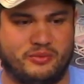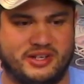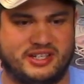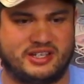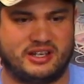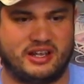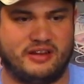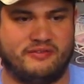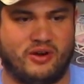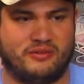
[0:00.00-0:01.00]
which
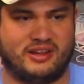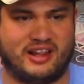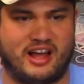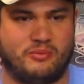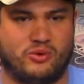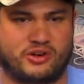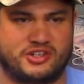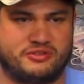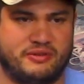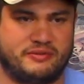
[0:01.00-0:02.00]
involved a lot more
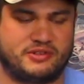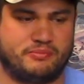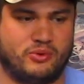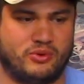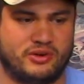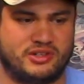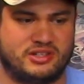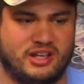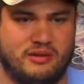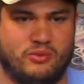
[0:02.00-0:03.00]
extreme sports
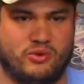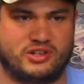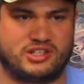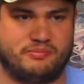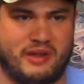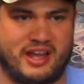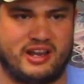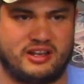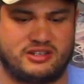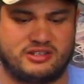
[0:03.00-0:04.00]
and more
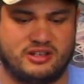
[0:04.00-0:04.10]
Spanish